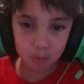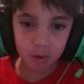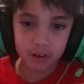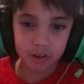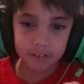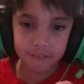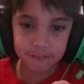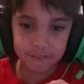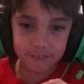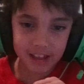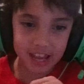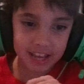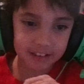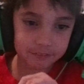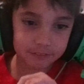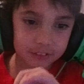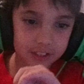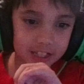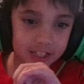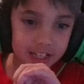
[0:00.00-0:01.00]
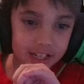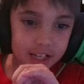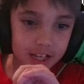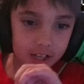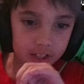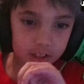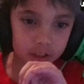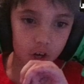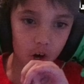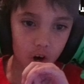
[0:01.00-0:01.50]
number one favorite
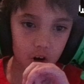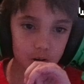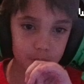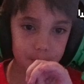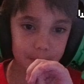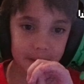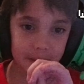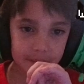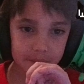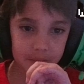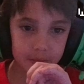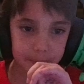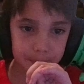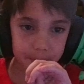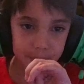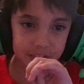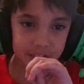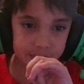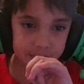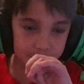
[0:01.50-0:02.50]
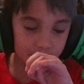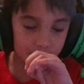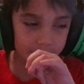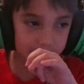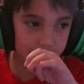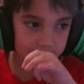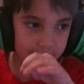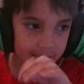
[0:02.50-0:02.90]
PvP server.